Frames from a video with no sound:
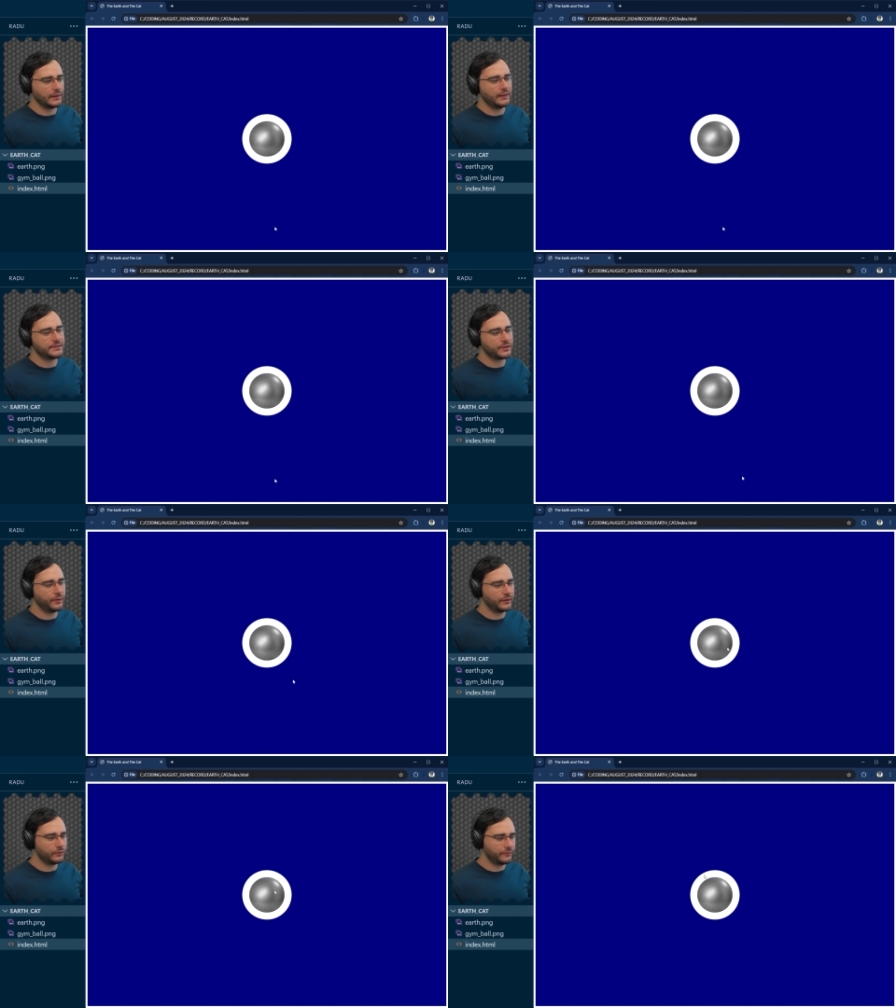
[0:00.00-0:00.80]
it's
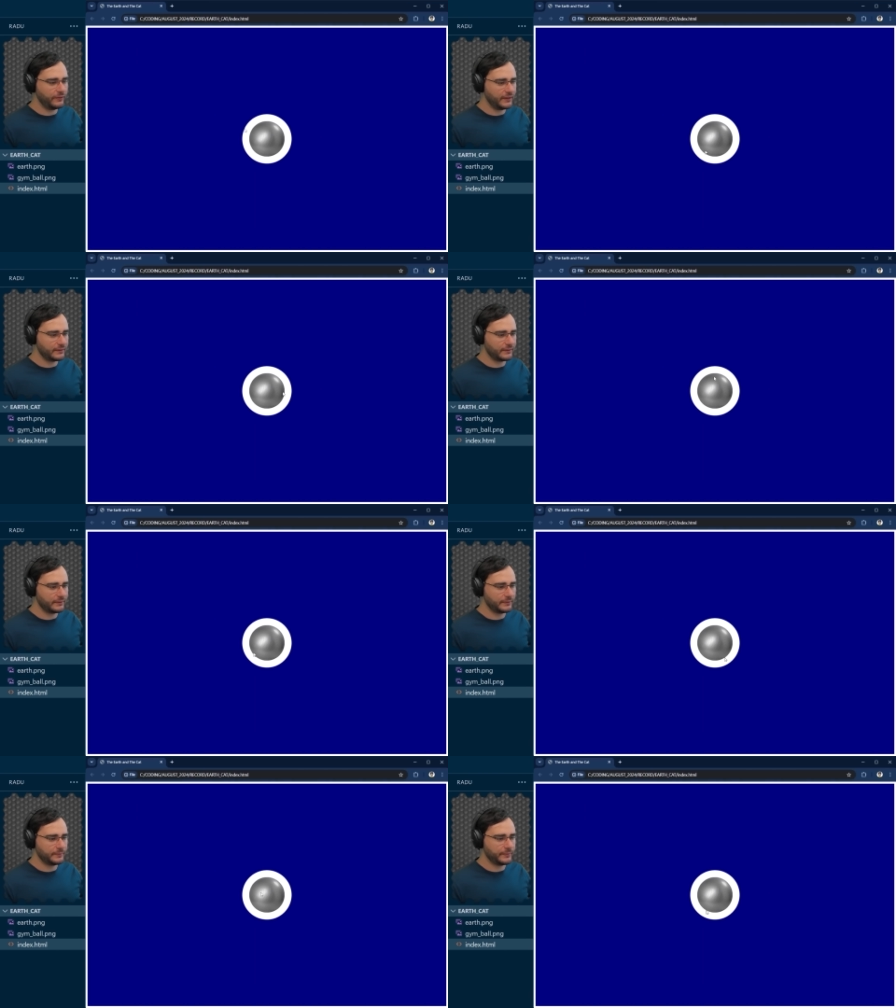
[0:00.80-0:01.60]
going to fit
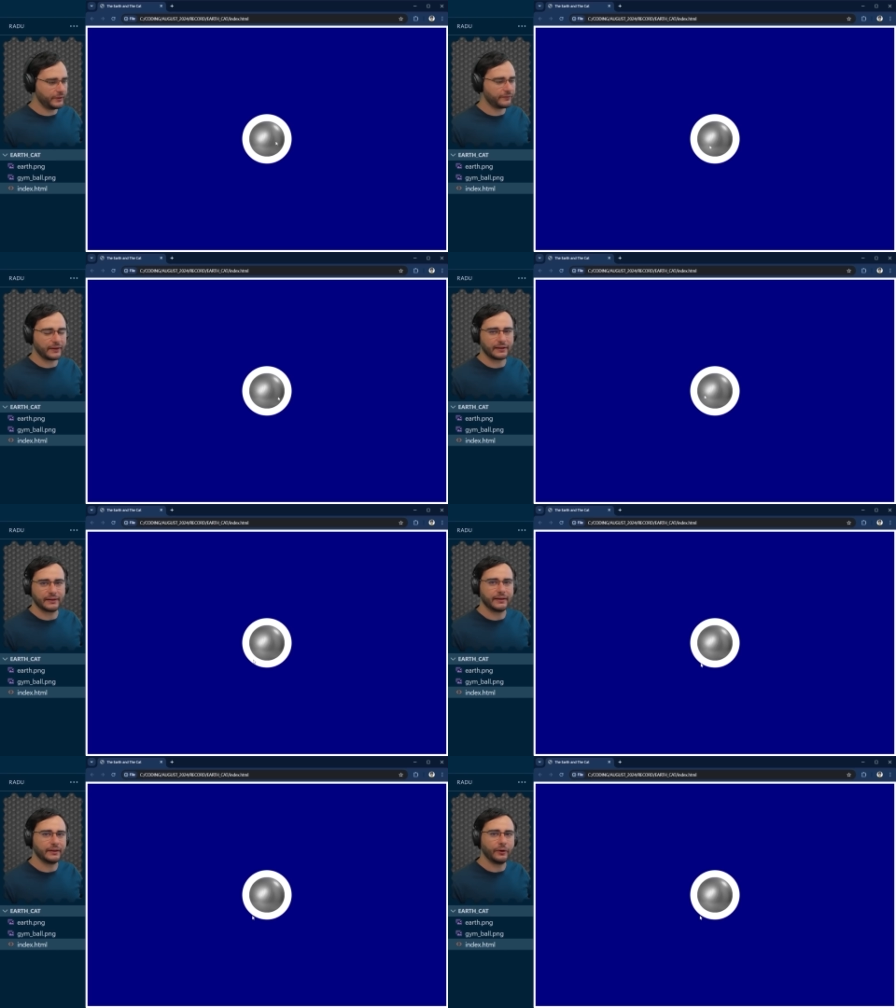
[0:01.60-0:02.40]

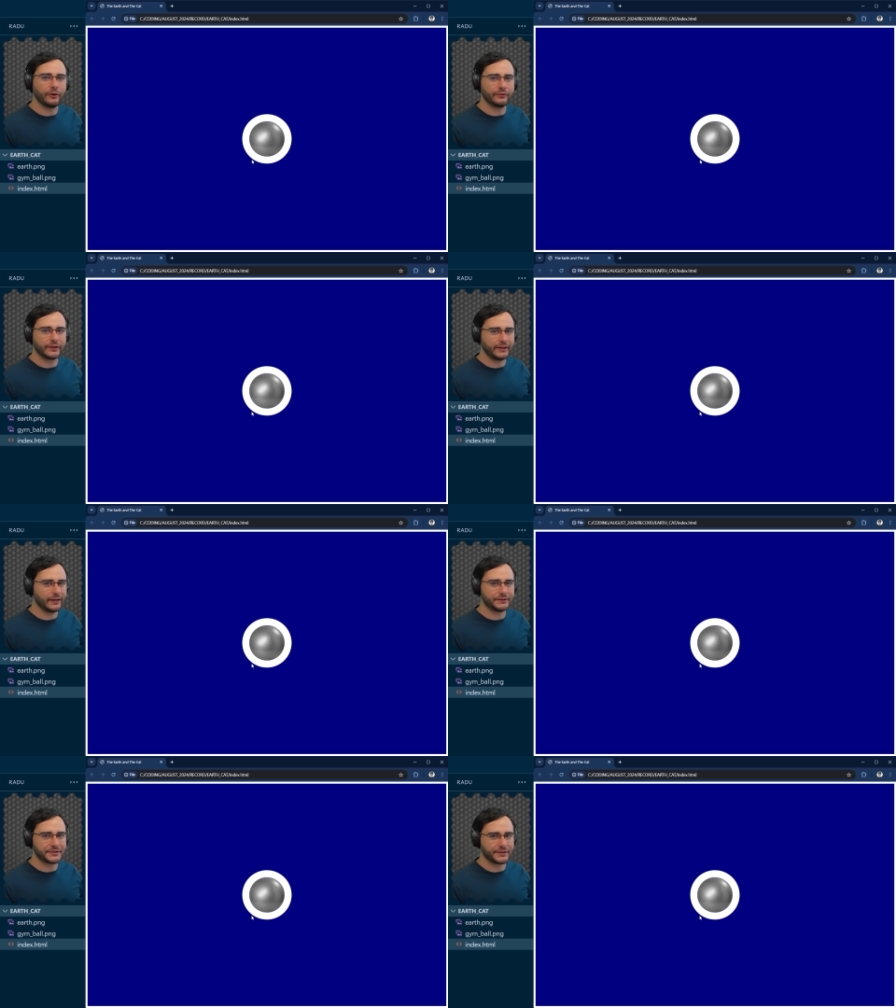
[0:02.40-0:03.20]
perfectly over the
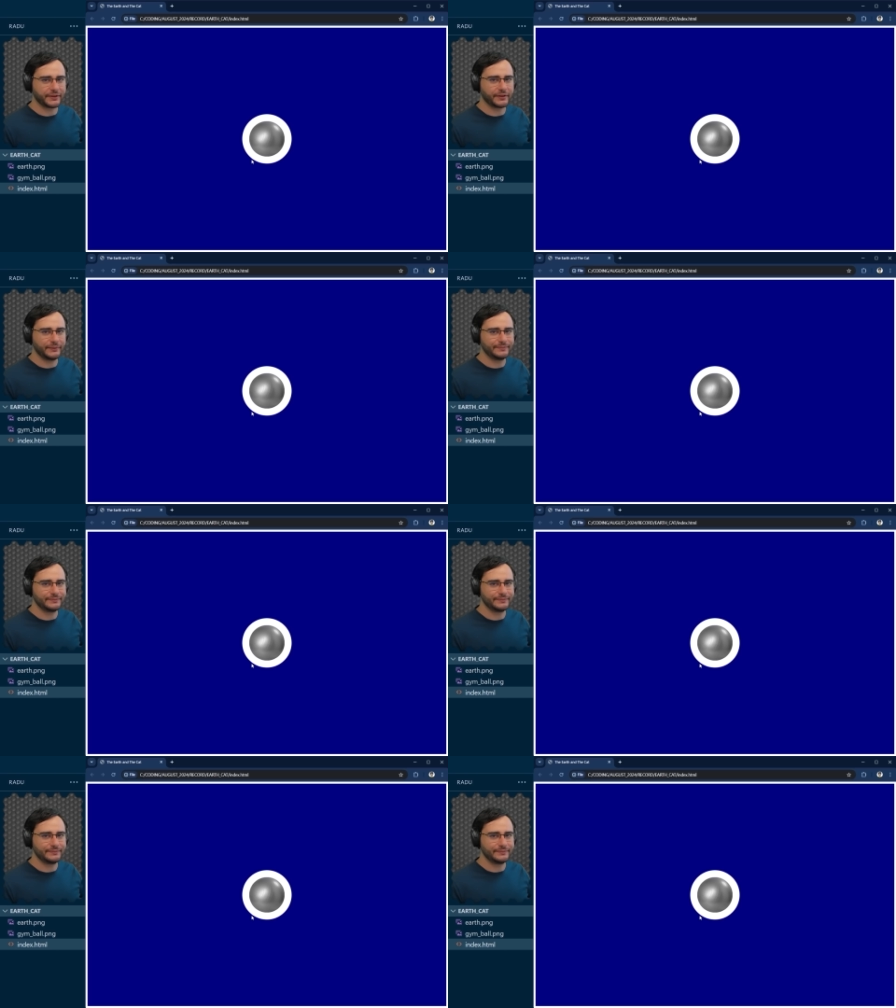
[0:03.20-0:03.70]
other circle.